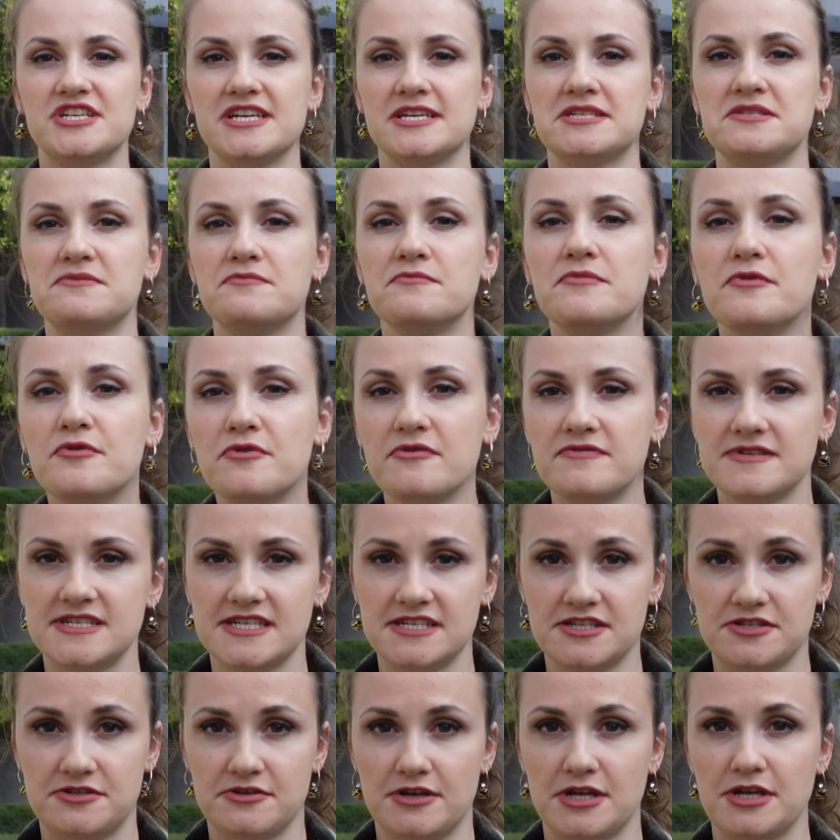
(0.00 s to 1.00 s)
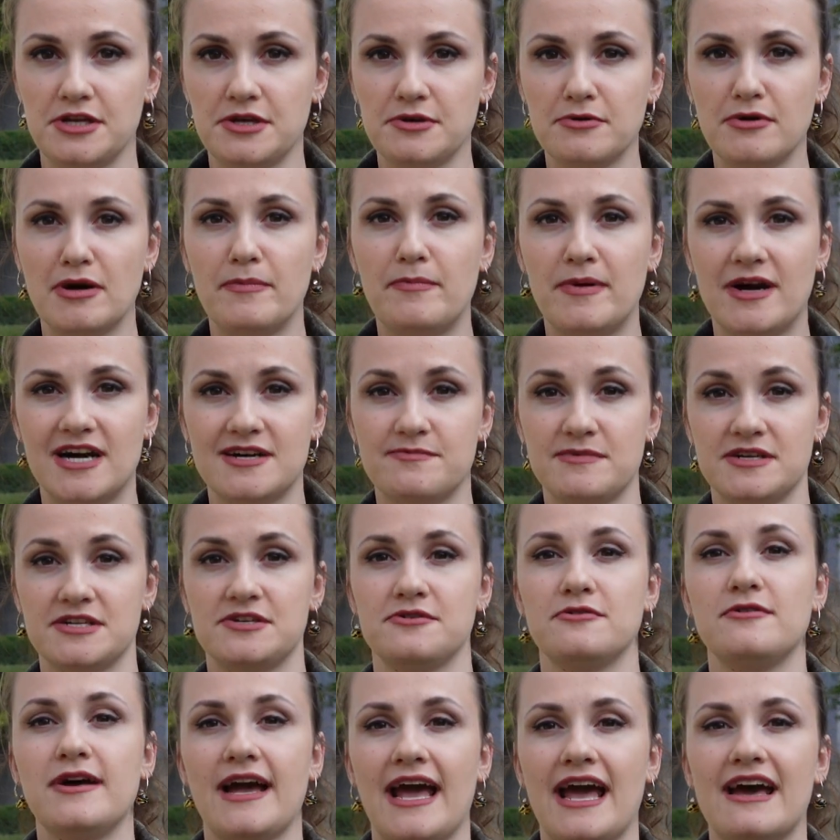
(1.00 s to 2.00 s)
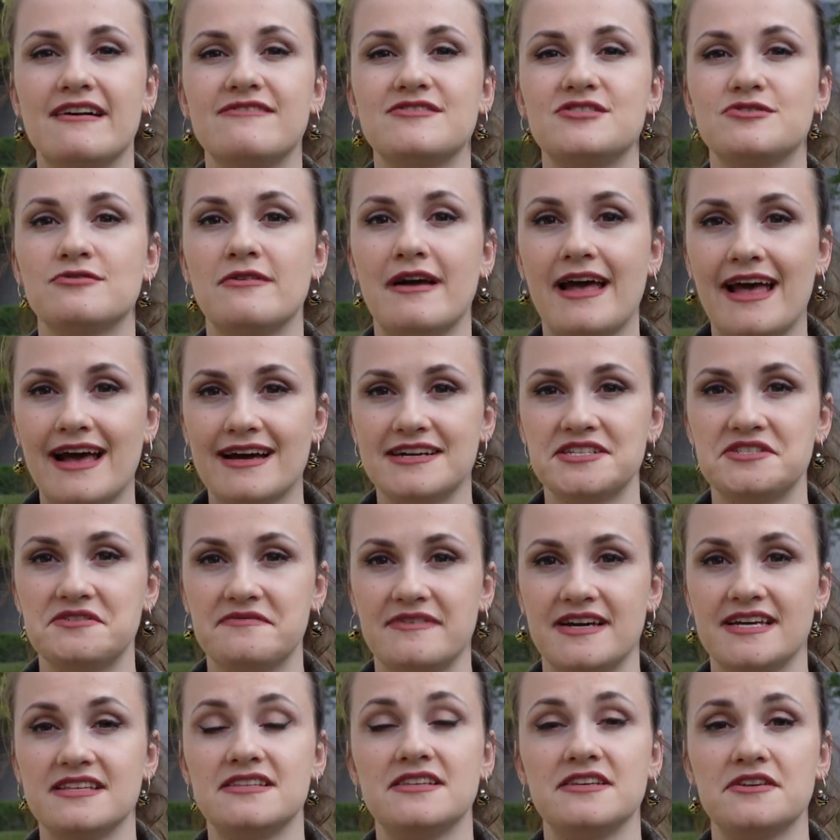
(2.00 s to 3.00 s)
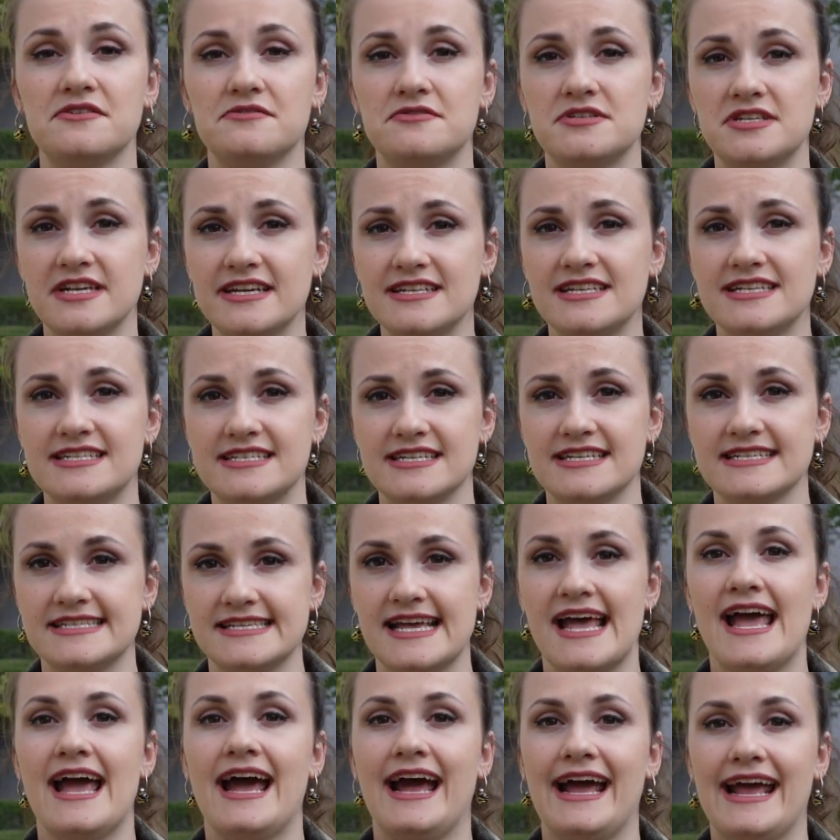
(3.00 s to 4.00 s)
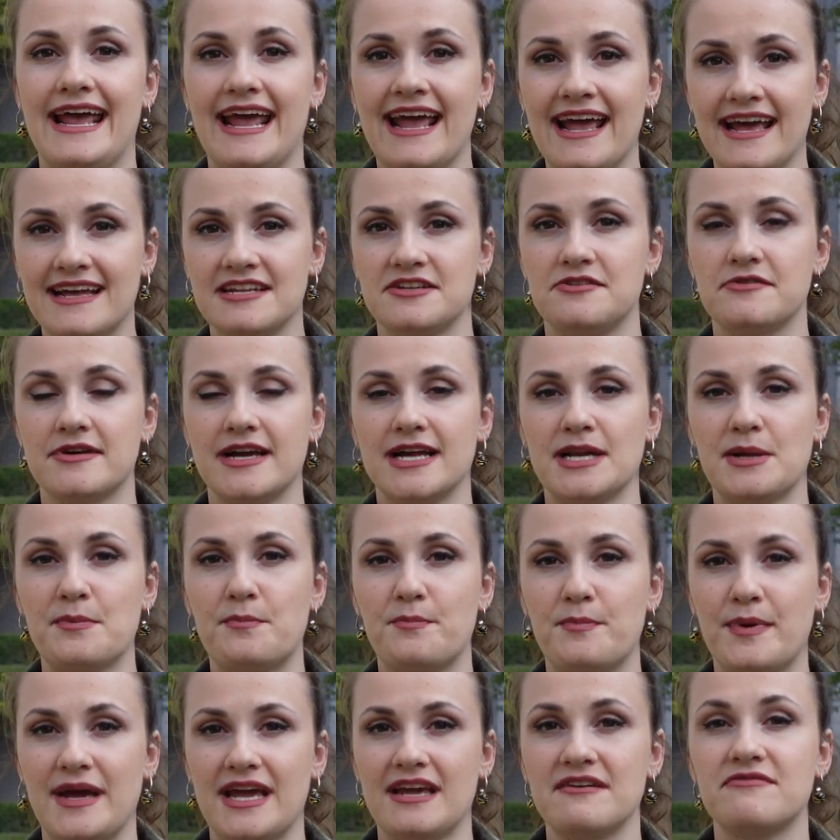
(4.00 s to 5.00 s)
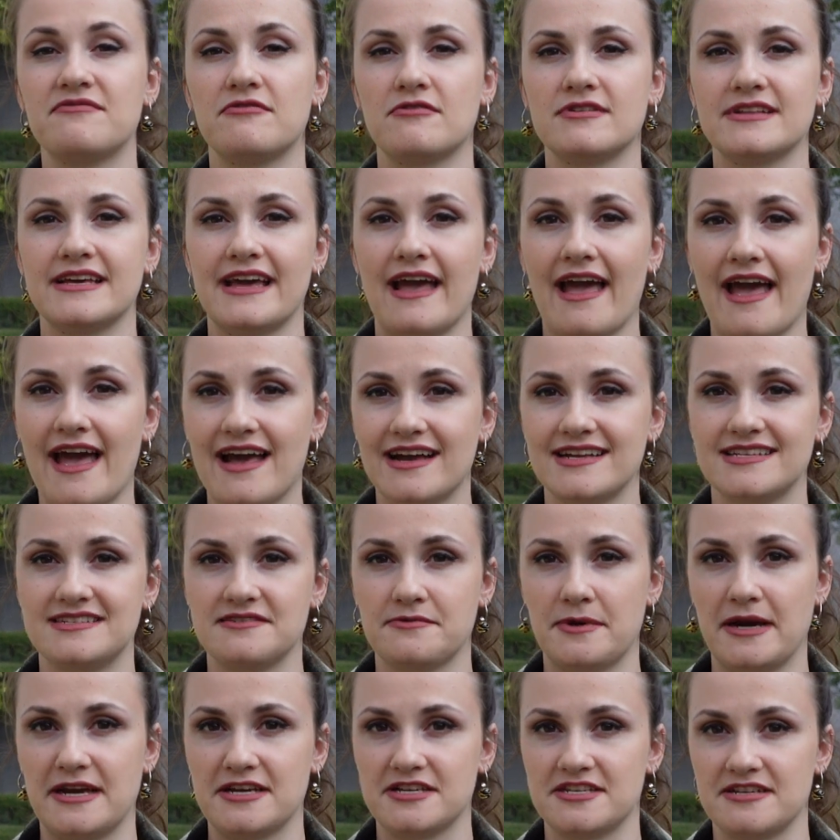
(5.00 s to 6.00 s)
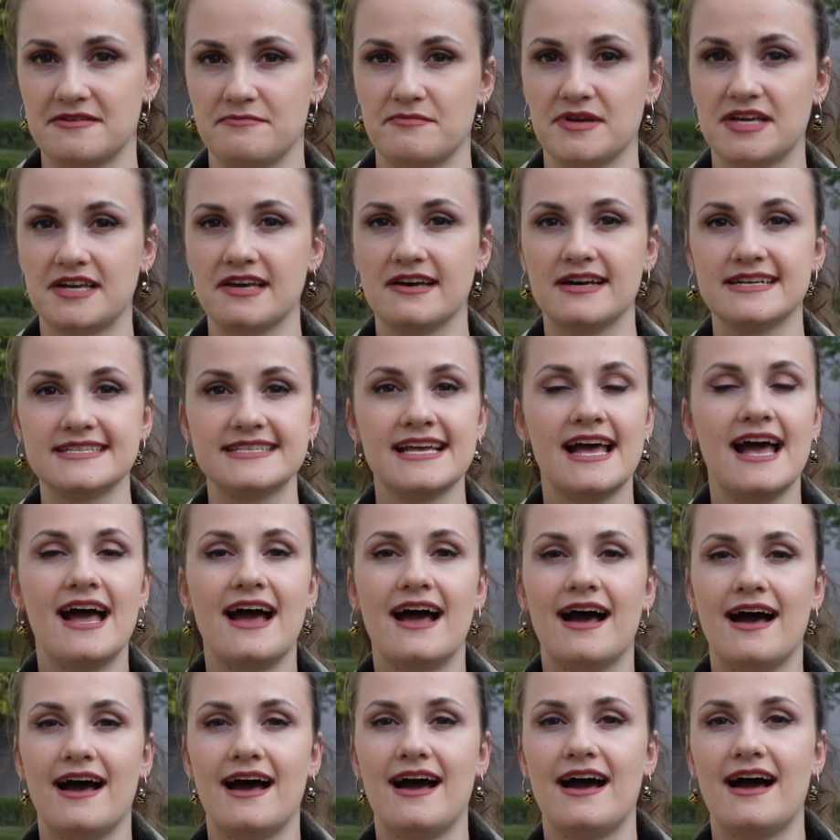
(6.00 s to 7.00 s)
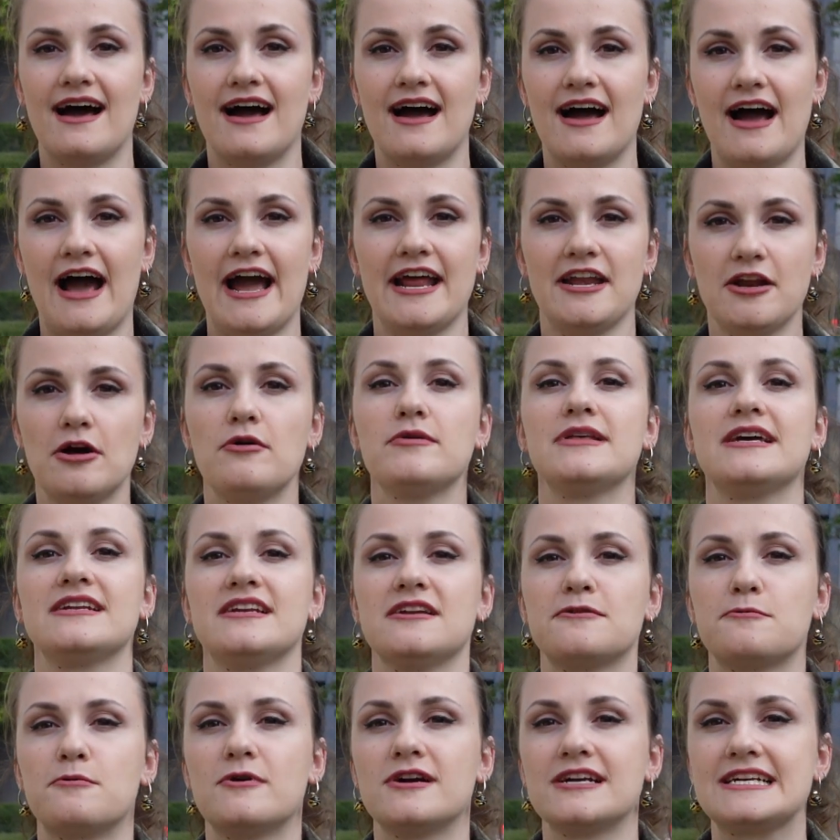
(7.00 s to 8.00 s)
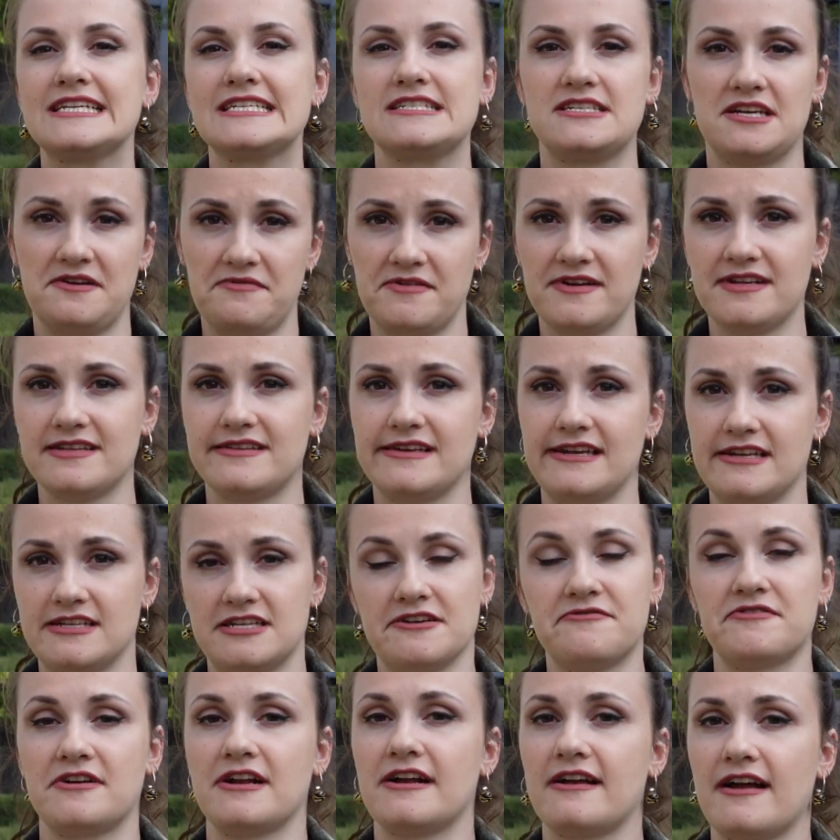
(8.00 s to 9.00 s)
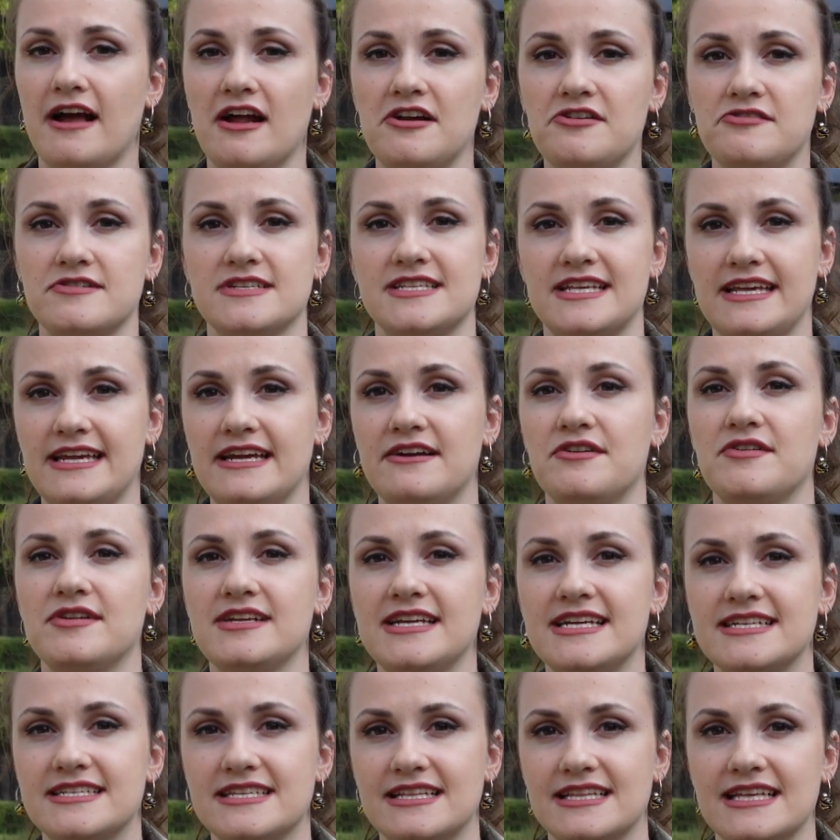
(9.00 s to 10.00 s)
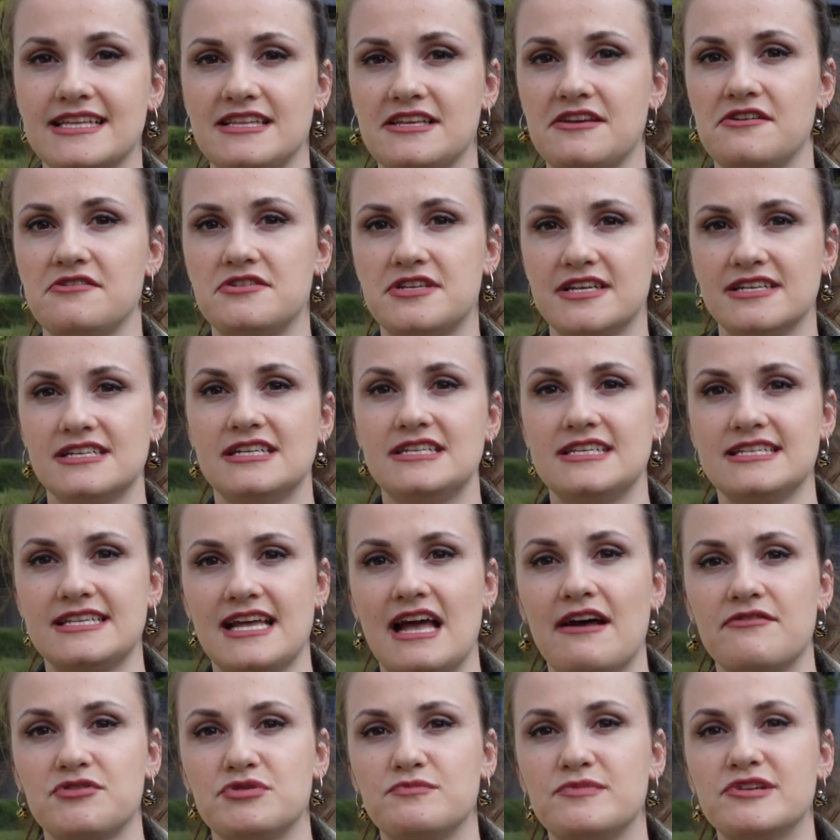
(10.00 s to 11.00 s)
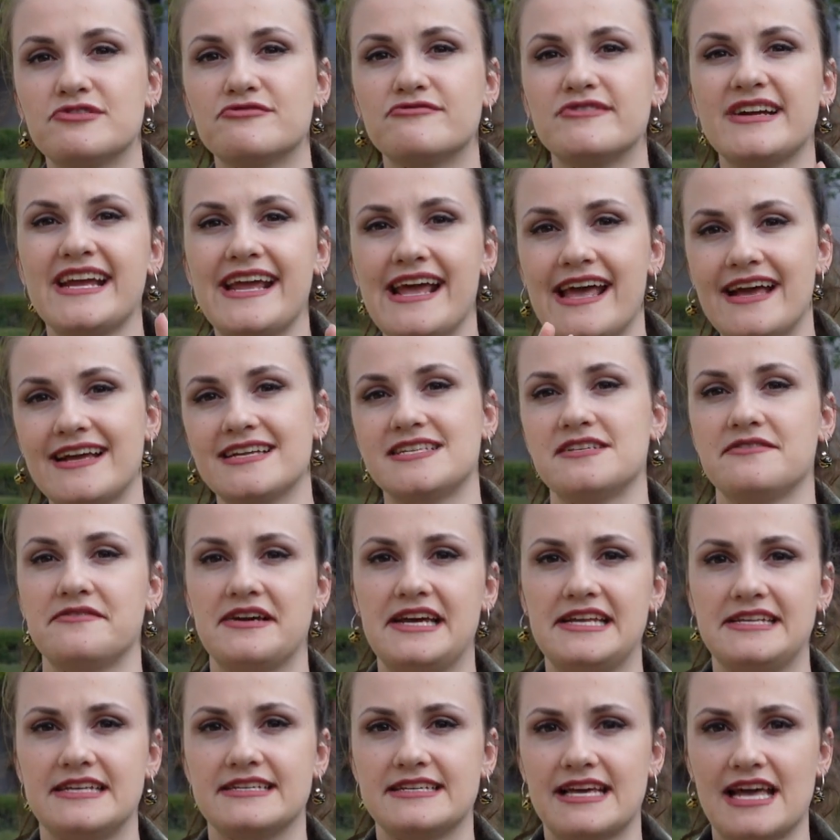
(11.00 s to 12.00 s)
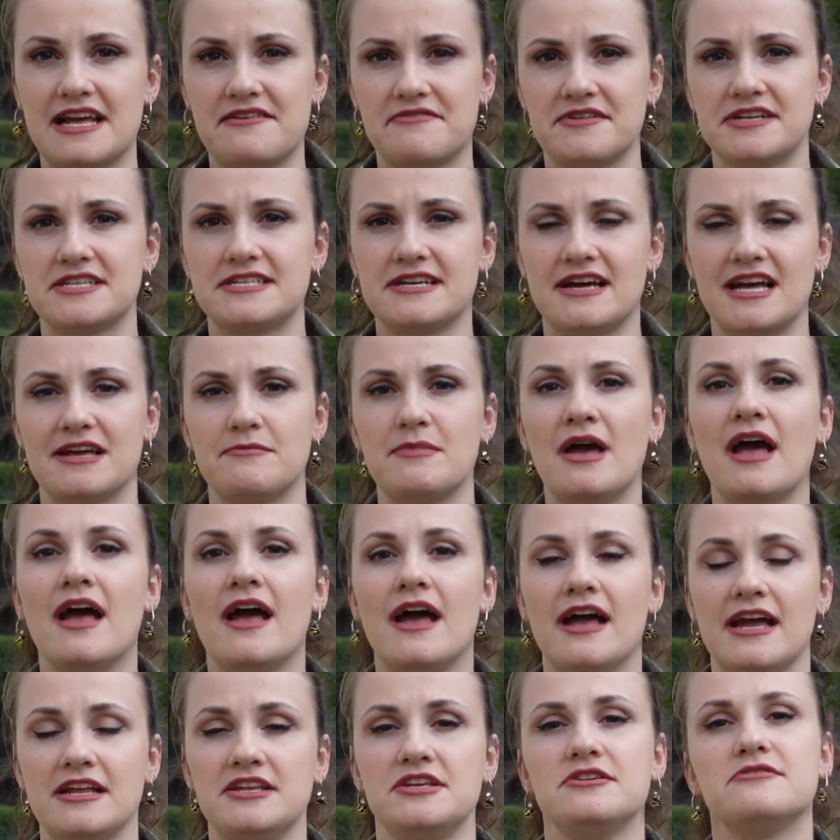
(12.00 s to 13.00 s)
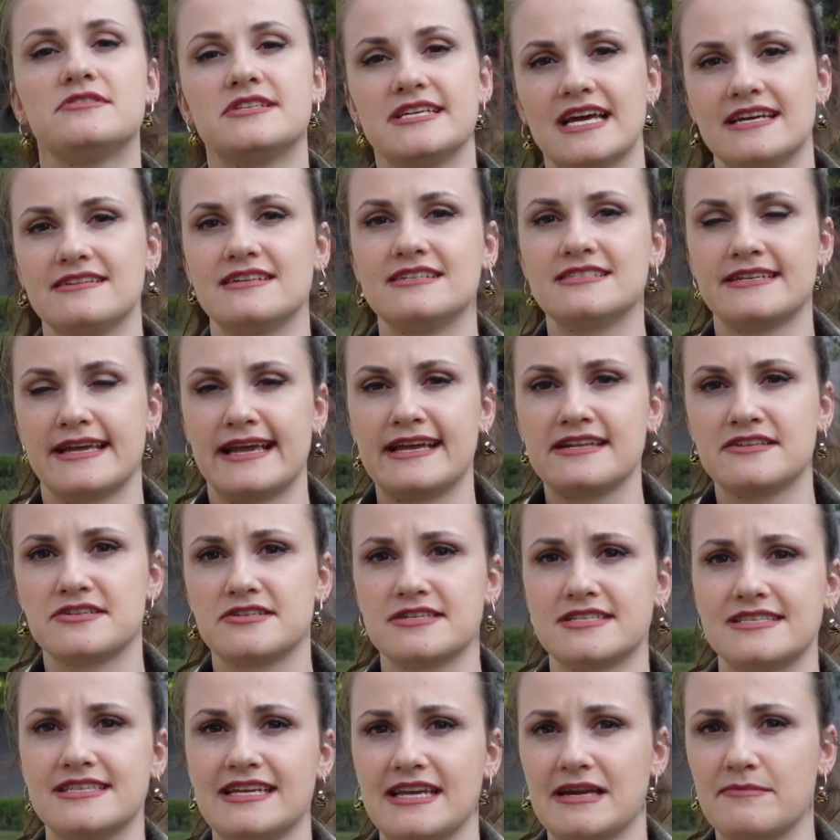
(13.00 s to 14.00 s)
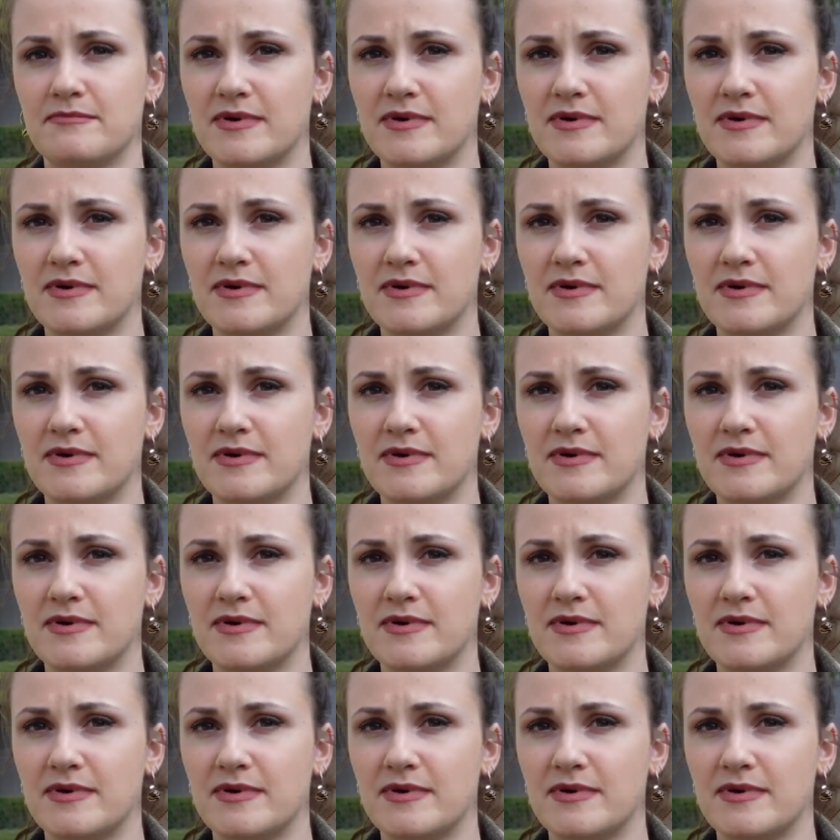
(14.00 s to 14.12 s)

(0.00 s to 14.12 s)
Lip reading: just moved into a new apartment, you'll have to activate the utilities, and you're gonna pay for the activation because I know that it works differently in different countries. Here in Italy, the utilities have to be reactivated every time a new tenant enters the